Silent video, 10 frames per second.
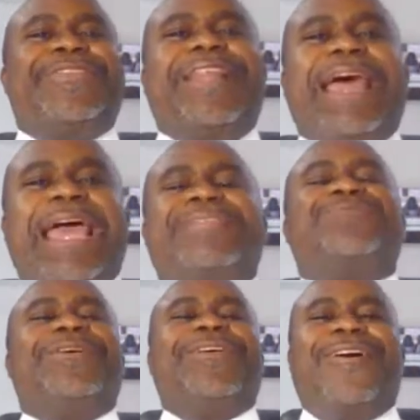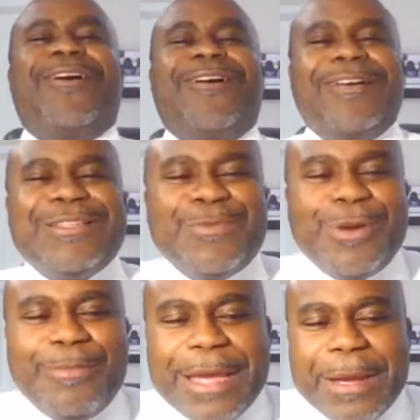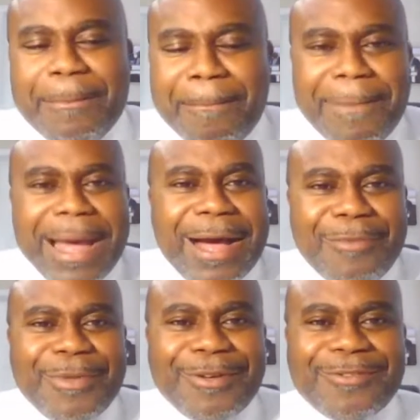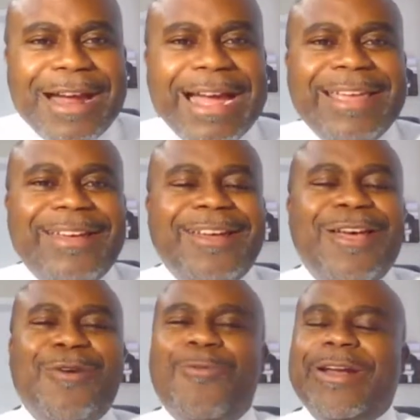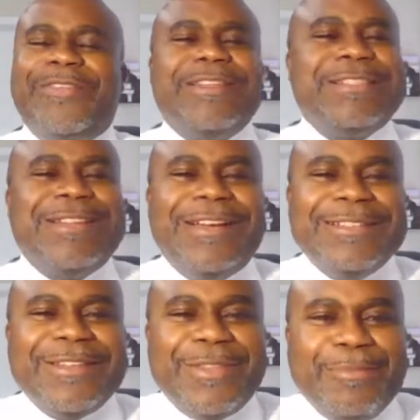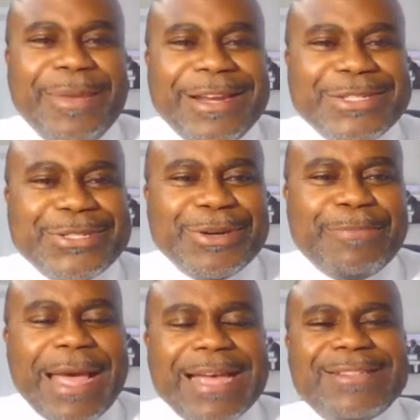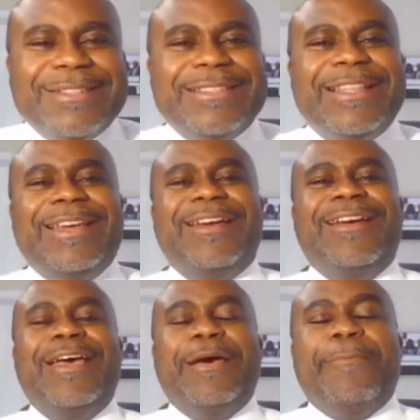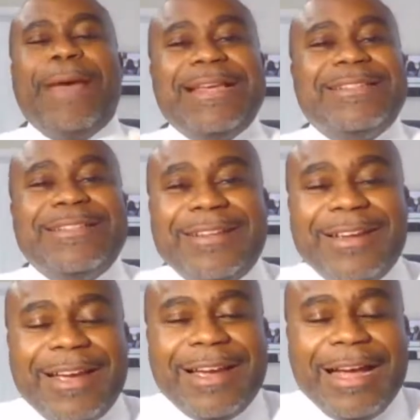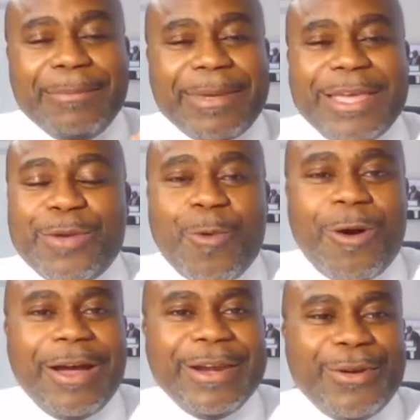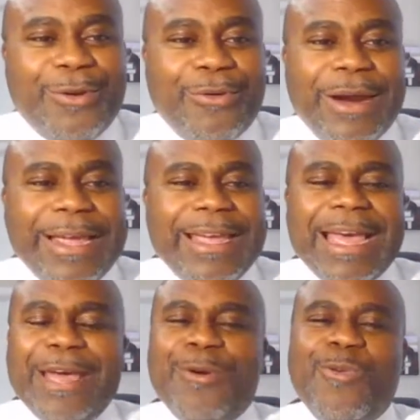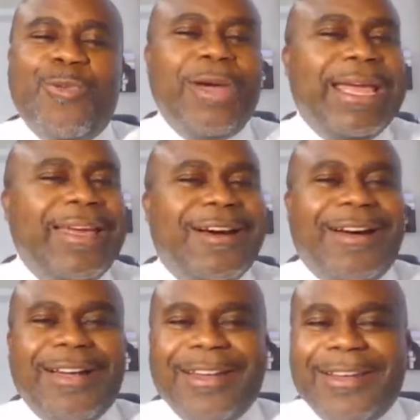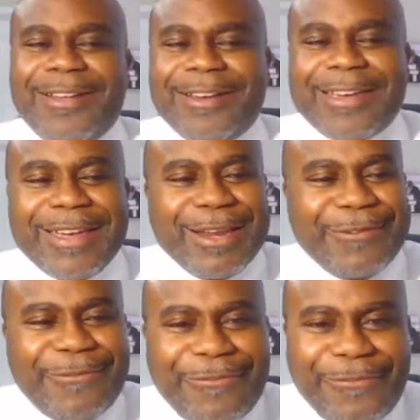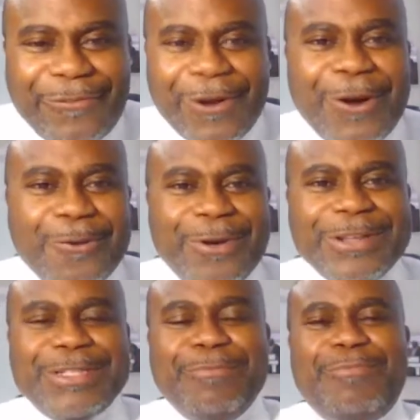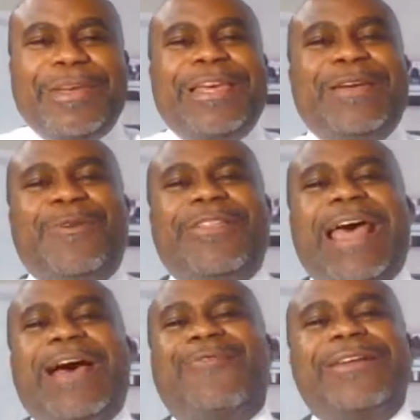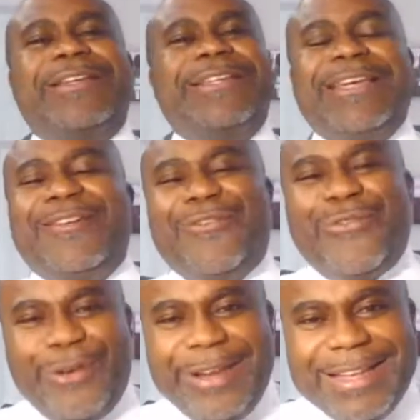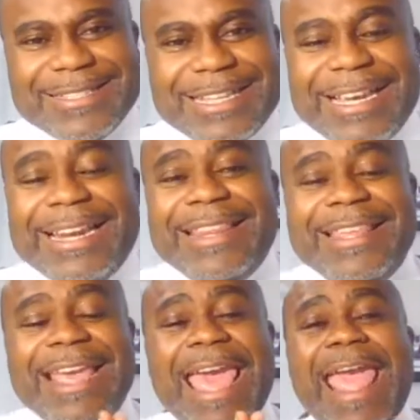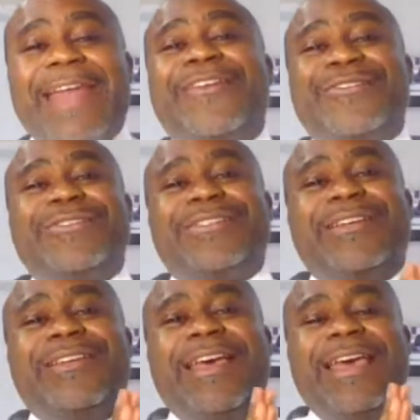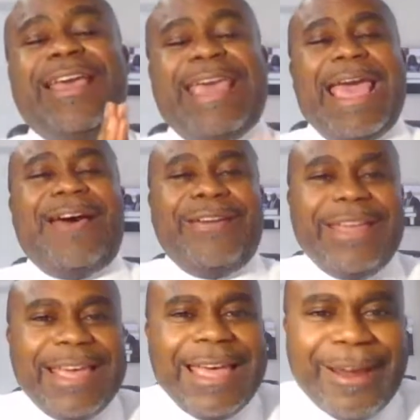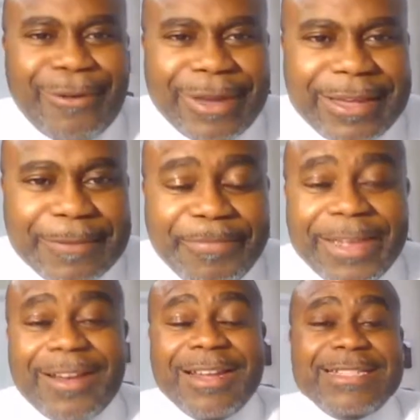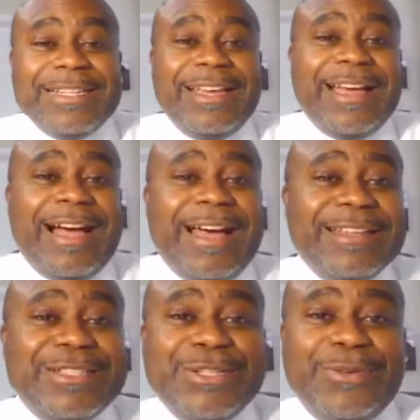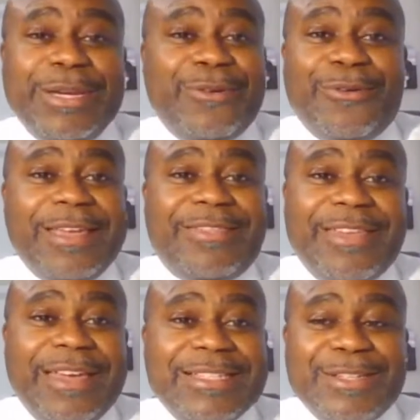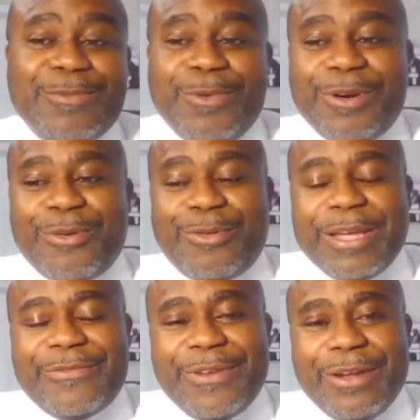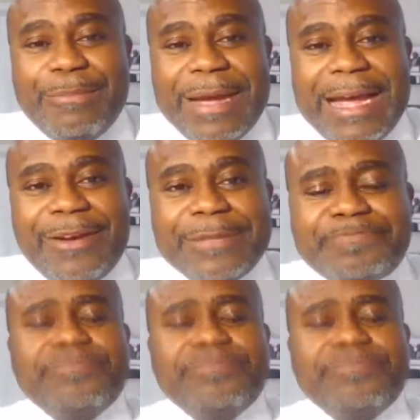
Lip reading: The last week of August, we'll be at Mount Moriah. One of the sons of the ministry pastors there, Pastor Kiwan Gray, and we are looking forward to being with our dear friends in the Anderson County area. Listen, God is doing great things, and we're grateful about it.